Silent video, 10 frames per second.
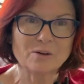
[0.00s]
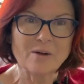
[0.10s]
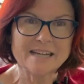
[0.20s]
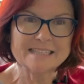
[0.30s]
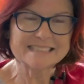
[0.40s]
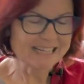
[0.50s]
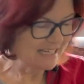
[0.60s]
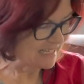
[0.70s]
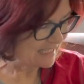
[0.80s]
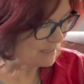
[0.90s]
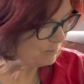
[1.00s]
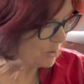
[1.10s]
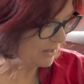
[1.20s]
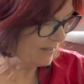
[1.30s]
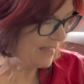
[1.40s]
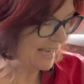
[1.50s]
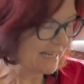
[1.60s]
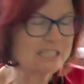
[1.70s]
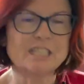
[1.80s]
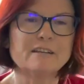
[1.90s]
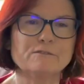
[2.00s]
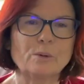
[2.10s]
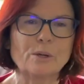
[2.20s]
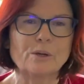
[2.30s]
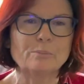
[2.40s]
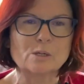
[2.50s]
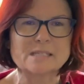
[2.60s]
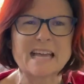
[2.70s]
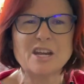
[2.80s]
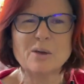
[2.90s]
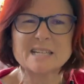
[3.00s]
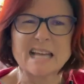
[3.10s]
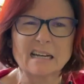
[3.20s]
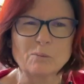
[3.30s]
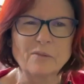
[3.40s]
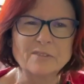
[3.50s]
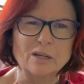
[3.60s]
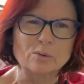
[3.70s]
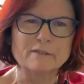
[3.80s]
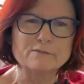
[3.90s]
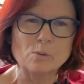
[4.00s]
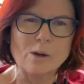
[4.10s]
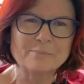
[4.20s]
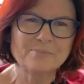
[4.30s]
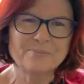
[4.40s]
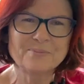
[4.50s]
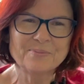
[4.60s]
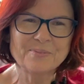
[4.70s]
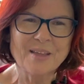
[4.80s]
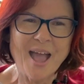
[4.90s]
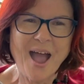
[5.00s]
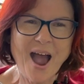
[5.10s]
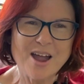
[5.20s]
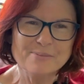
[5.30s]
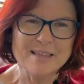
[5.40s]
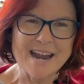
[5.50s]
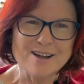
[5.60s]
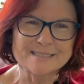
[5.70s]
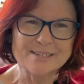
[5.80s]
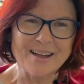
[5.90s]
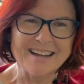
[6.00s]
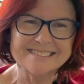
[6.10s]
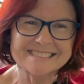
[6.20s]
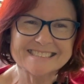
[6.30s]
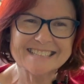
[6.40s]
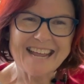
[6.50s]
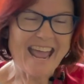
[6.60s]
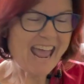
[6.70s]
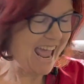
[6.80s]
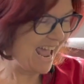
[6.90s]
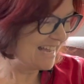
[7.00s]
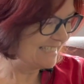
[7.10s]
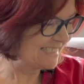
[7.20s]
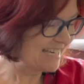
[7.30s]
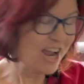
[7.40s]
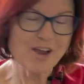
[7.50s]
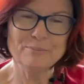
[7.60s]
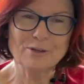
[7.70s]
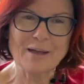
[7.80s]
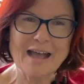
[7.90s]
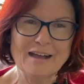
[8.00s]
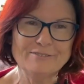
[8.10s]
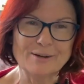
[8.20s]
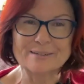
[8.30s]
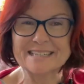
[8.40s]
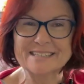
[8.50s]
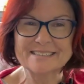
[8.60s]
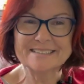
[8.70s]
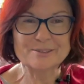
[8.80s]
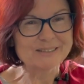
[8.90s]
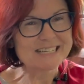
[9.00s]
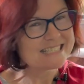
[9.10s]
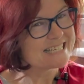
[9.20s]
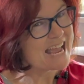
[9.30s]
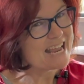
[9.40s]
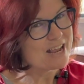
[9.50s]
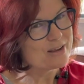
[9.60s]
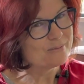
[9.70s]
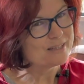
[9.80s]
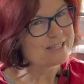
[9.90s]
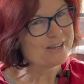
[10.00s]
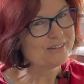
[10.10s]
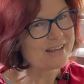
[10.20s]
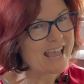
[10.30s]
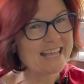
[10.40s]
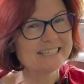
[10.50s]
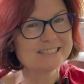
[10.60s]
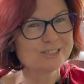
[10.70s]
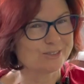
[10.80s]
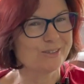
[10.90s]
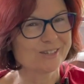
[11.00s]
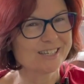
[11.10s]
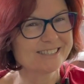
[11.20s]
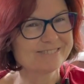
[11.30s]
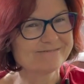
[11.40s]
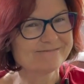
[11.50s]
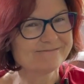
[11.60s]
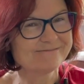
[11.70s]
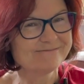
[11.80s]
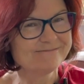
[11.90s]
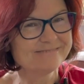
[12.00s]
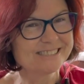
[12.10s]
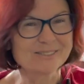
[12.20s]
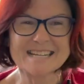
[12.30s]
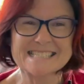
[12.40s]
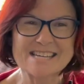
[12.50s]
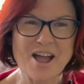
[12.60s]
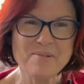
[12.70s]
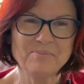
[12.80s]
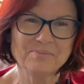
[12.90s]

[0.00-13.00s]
All right, it's important that they can check for you, because they know exactly what they're looking for. I hope that helps you out, and I hope you have a really good day with you and your dog. Till next time.